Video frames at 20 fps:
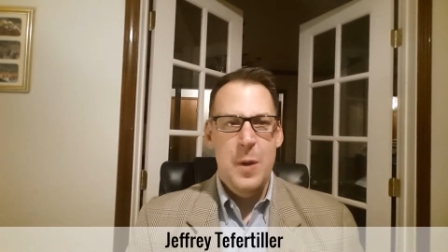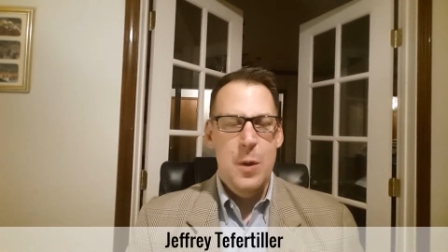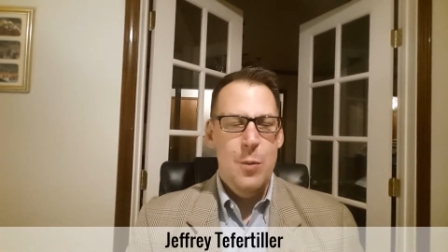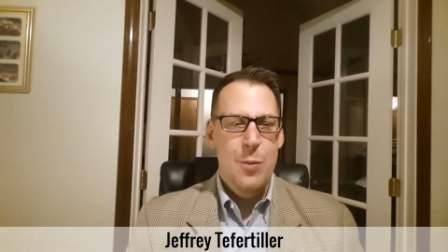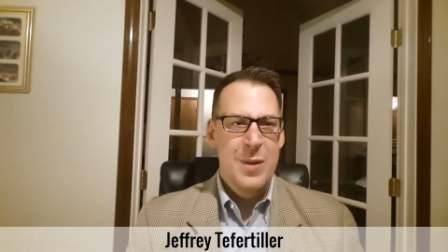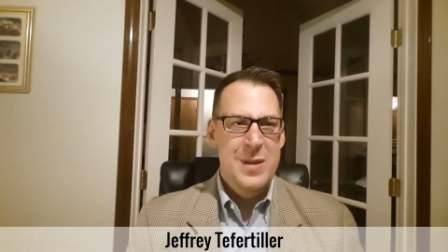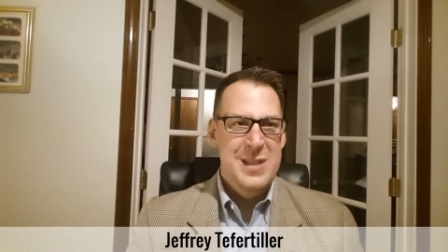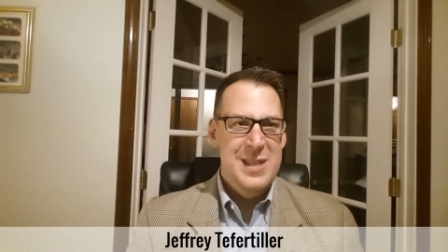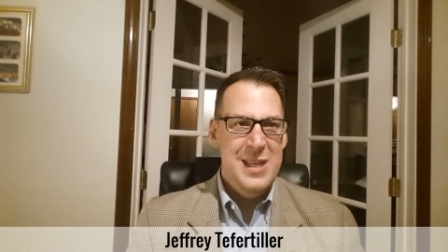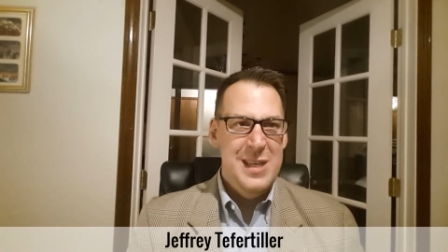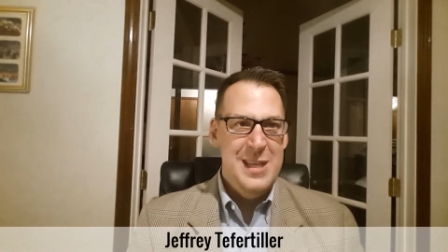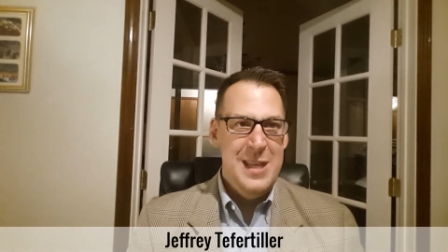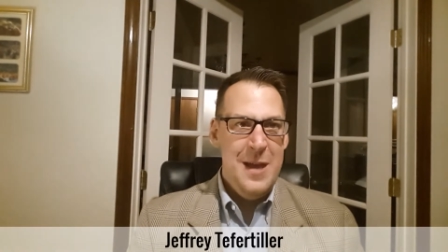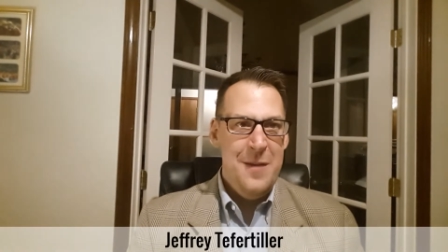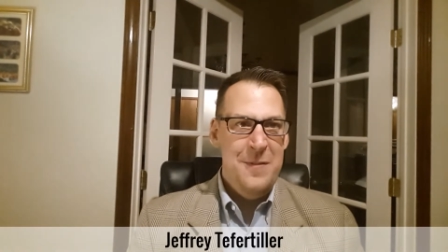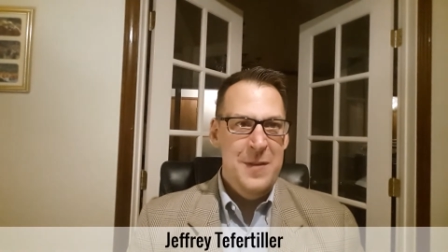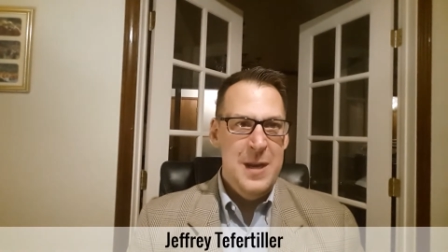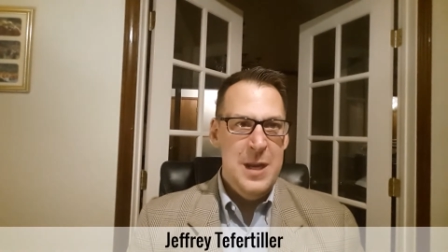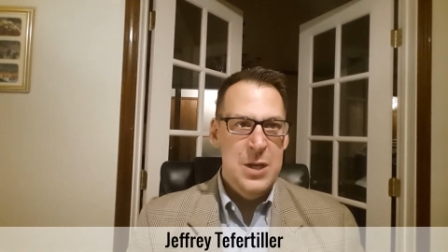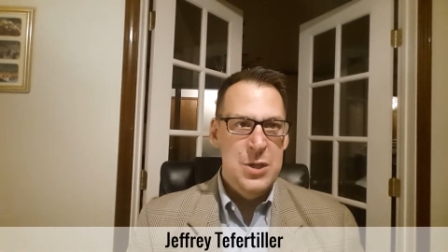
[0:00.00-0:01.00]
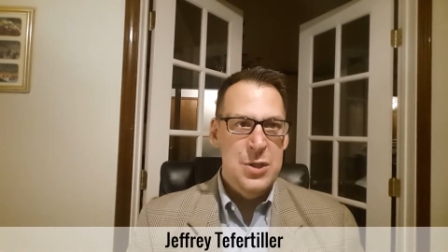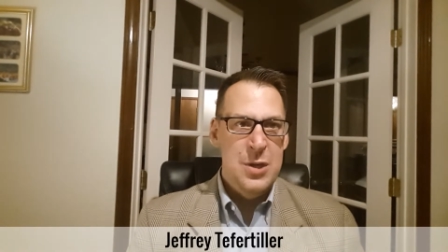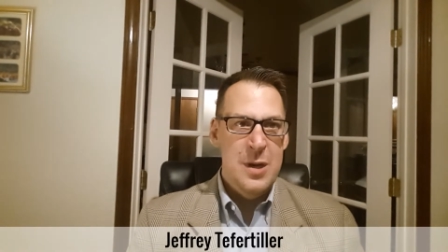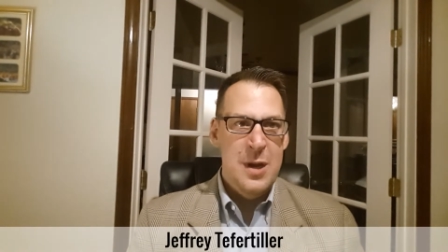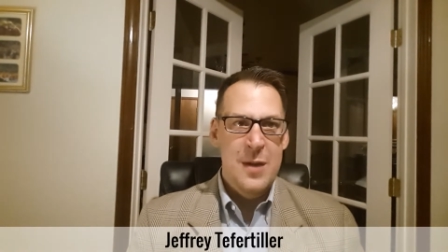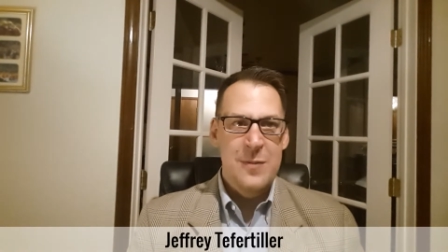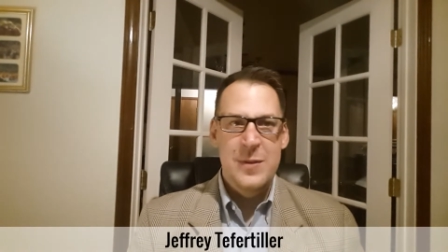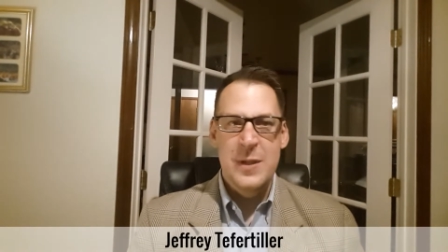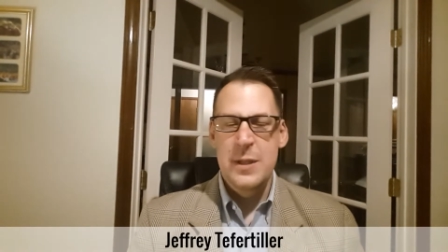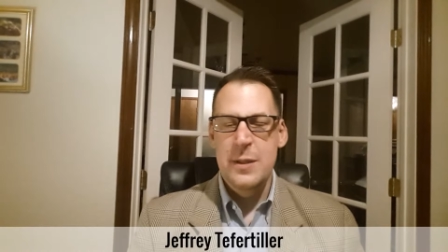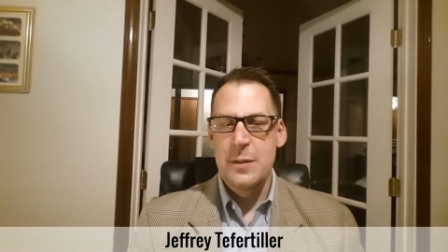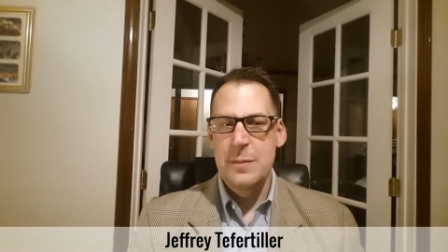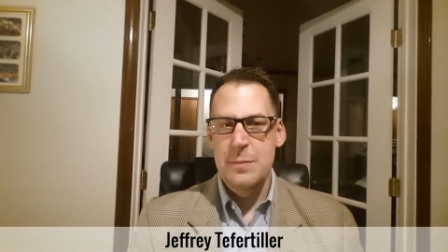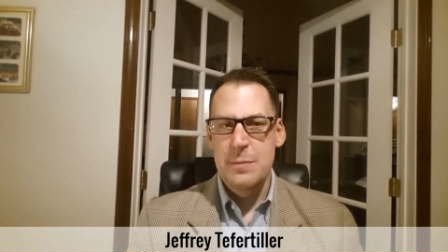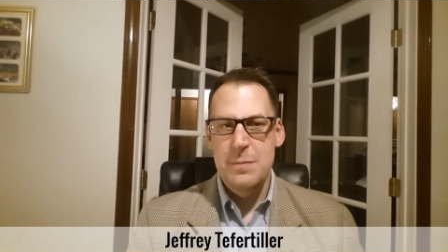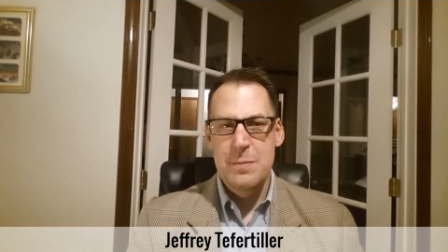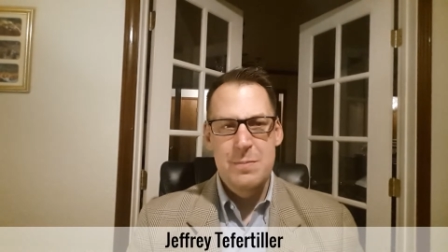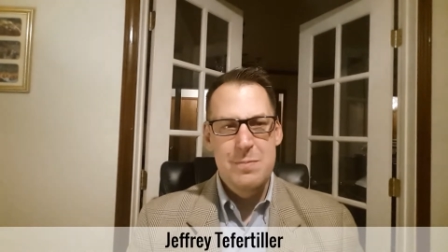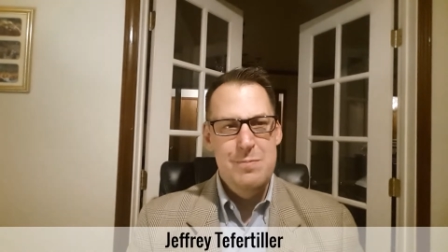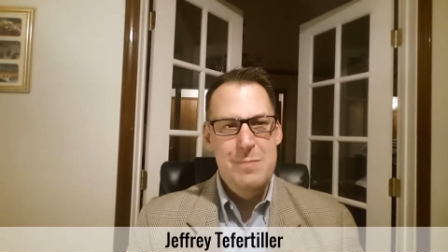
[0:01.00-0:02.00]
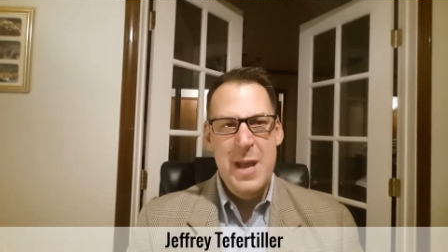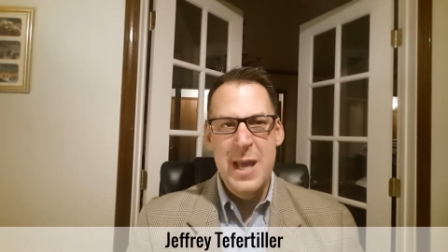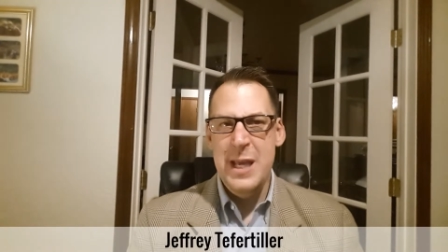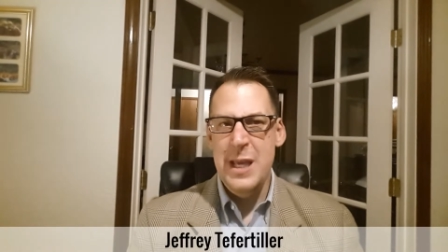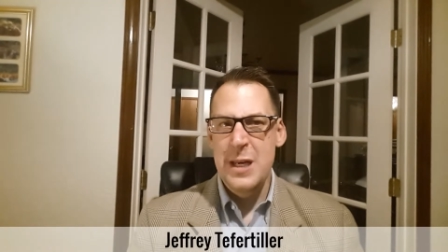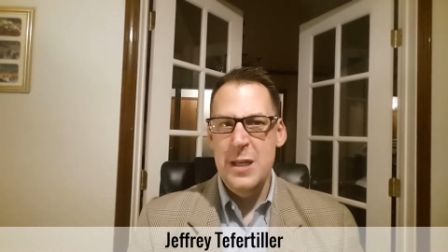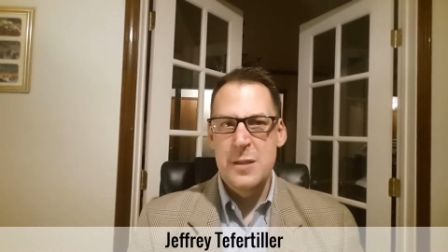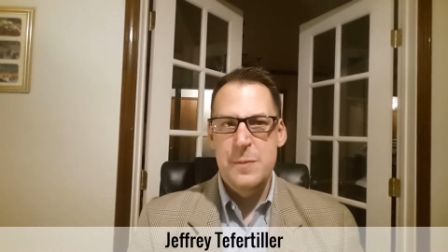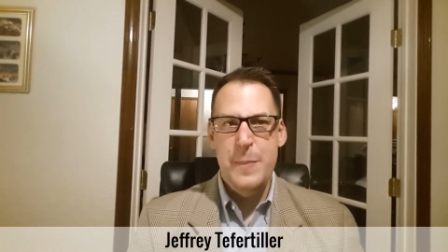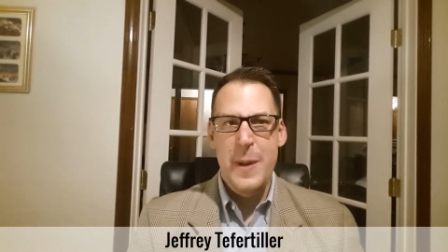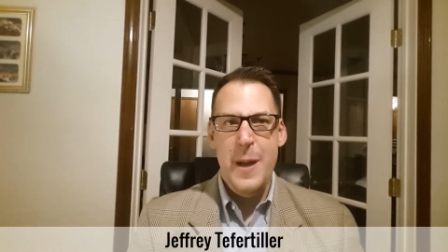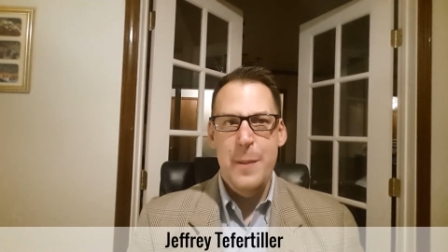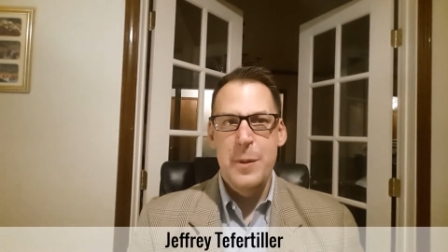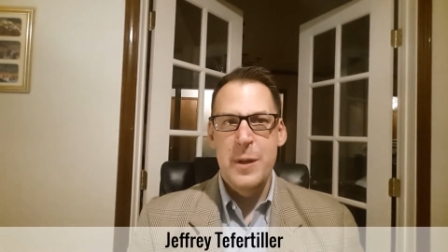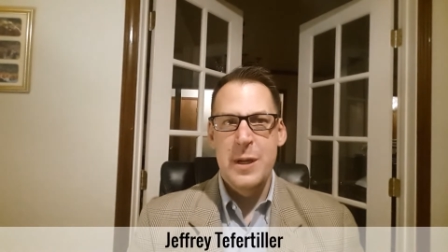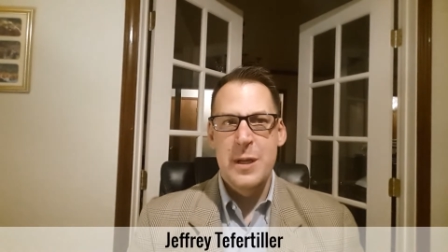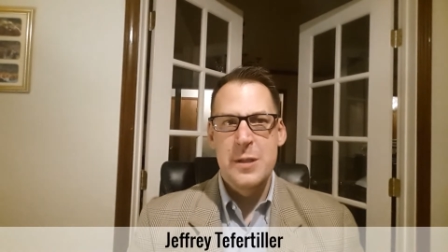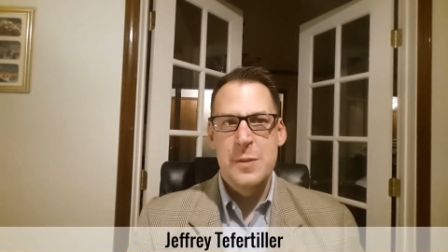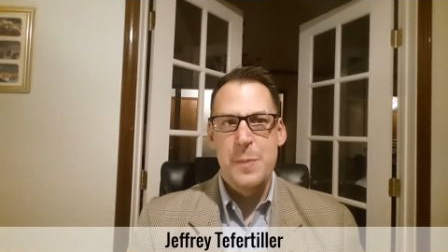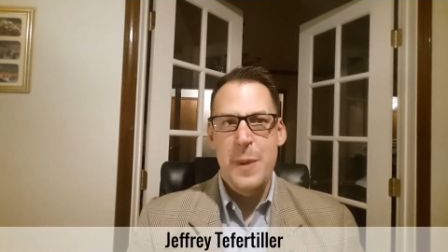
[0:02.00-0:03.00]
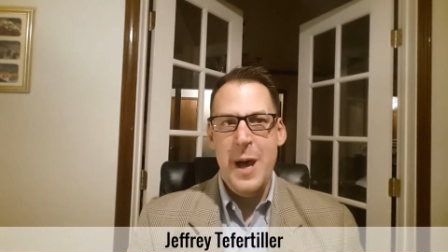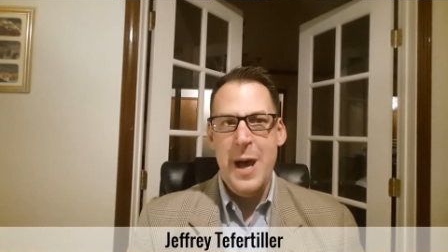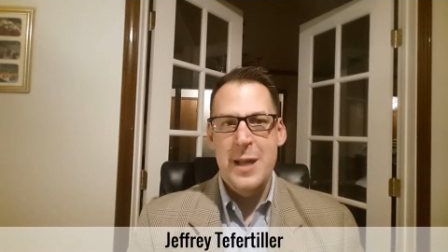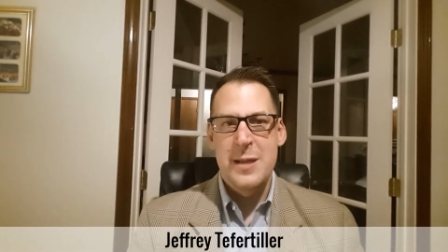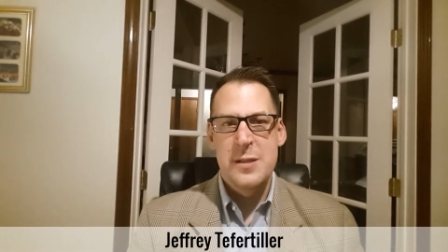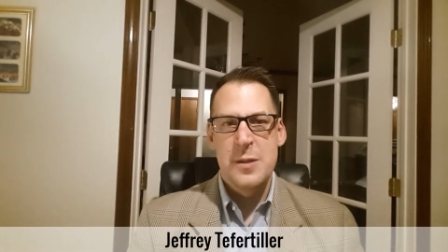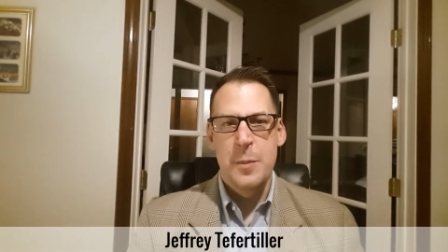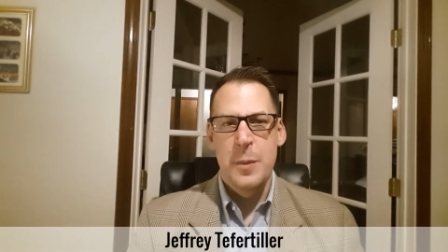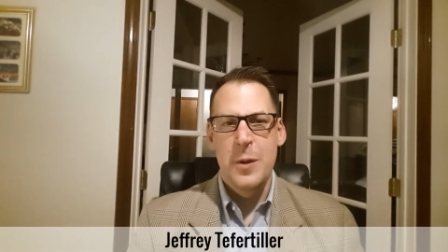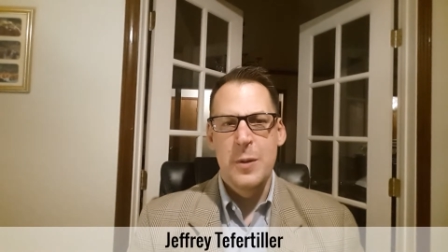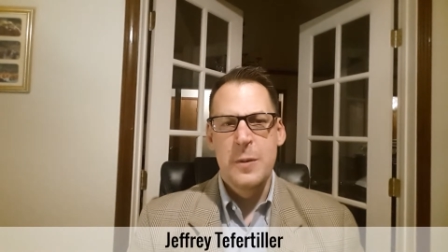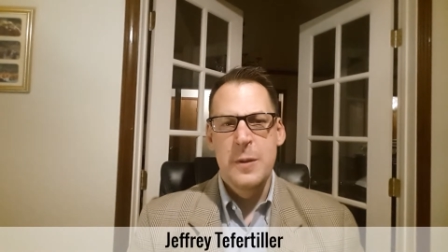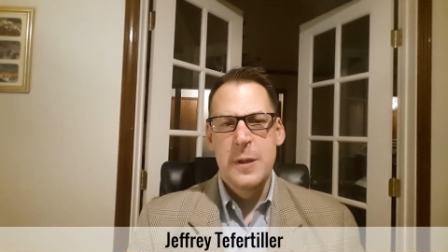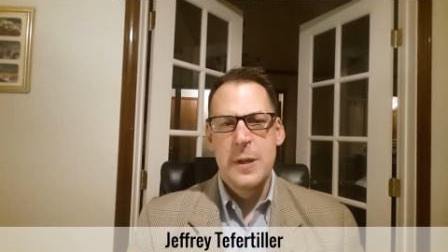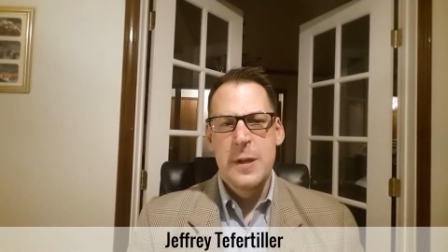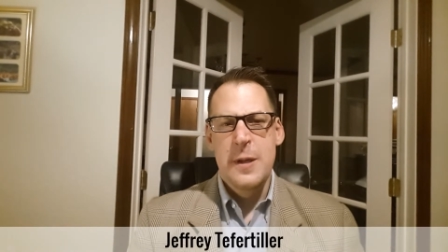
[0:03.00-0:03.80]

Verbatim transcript: What's the definition of it? Make it as public as possible.